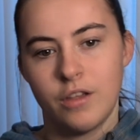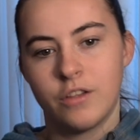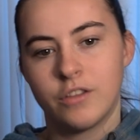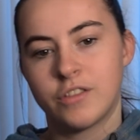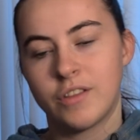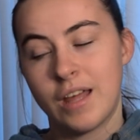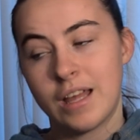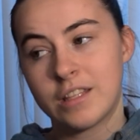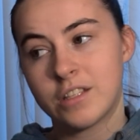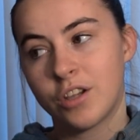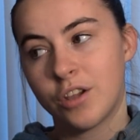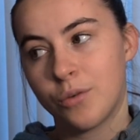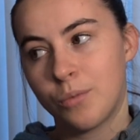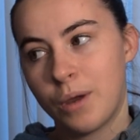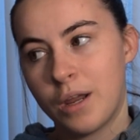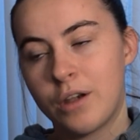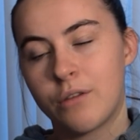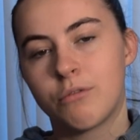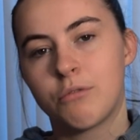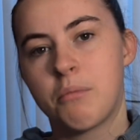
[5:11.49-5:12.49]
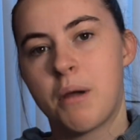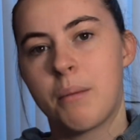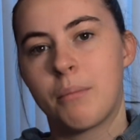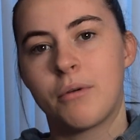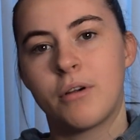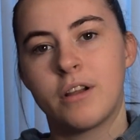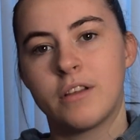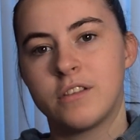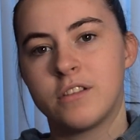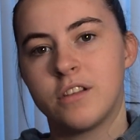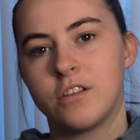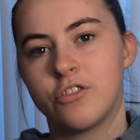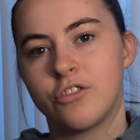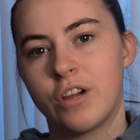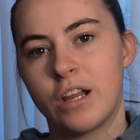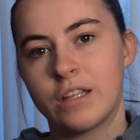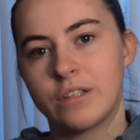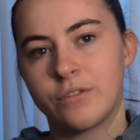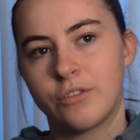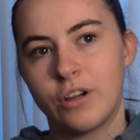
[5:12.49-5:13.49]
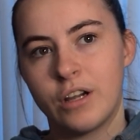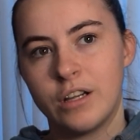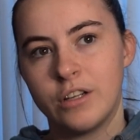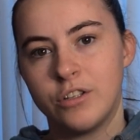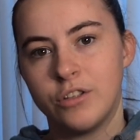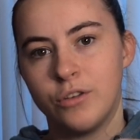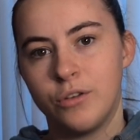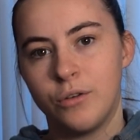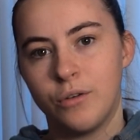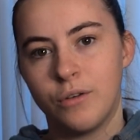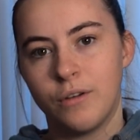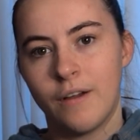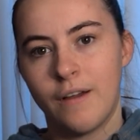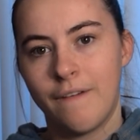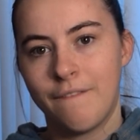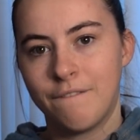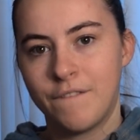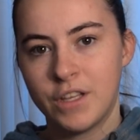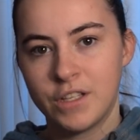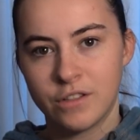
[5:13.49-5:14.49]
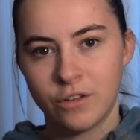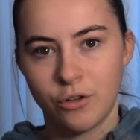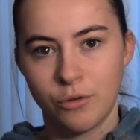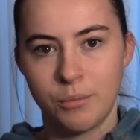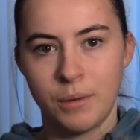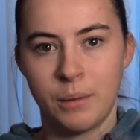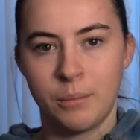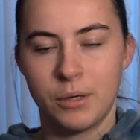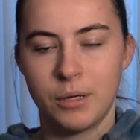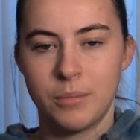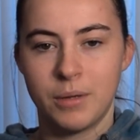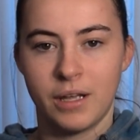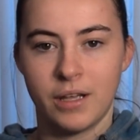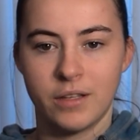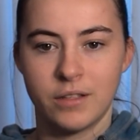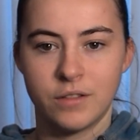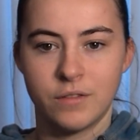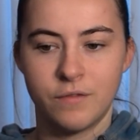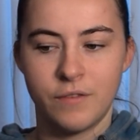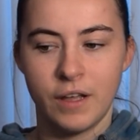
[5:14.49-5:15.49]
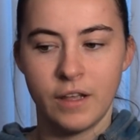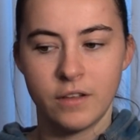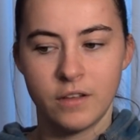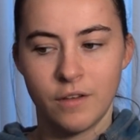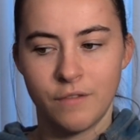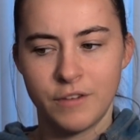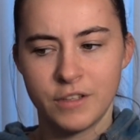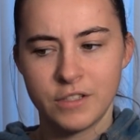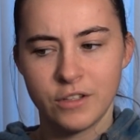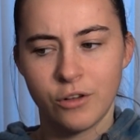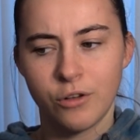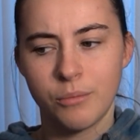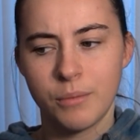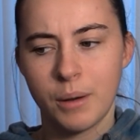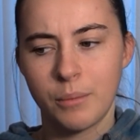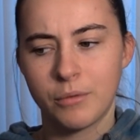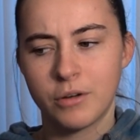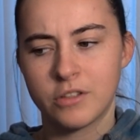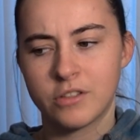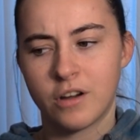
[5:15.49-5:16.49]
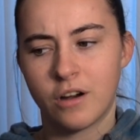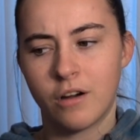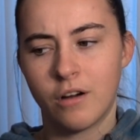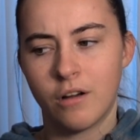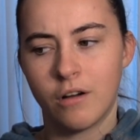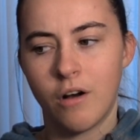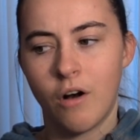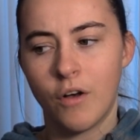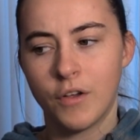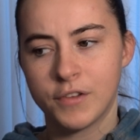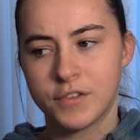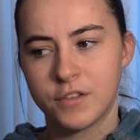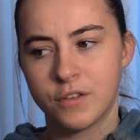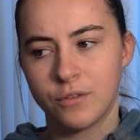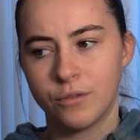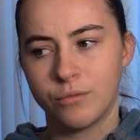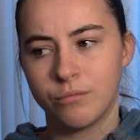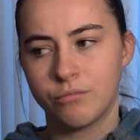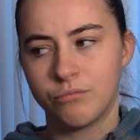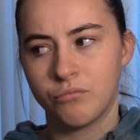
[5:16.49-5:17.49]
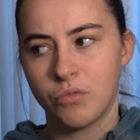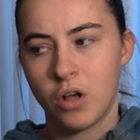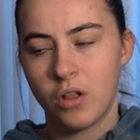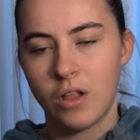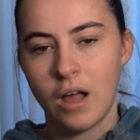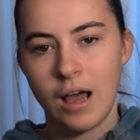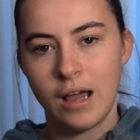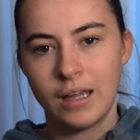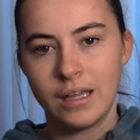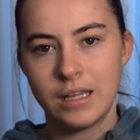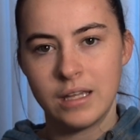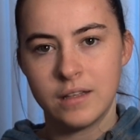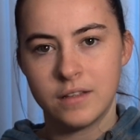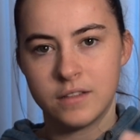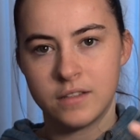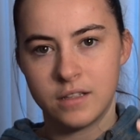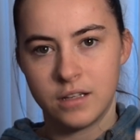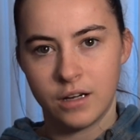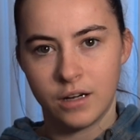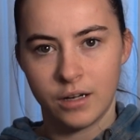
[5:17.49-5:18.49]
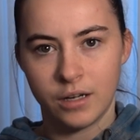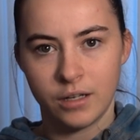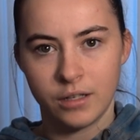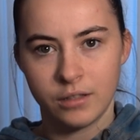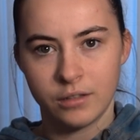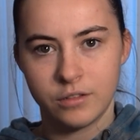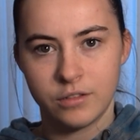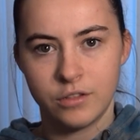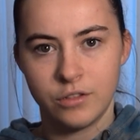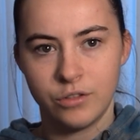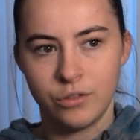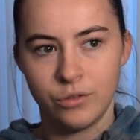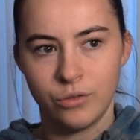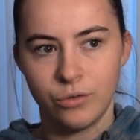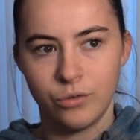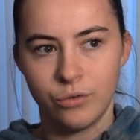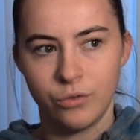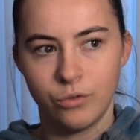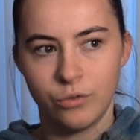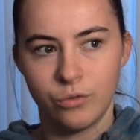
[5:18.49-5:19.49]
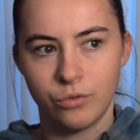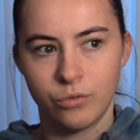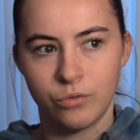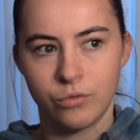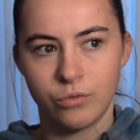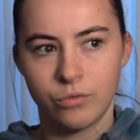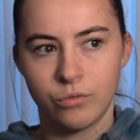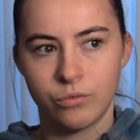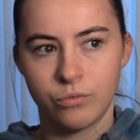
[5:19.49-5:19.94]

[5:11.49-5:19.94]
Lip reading: So that's a good way to remember, is to transfer it into a physical memory, because physical memories are also a lot easier to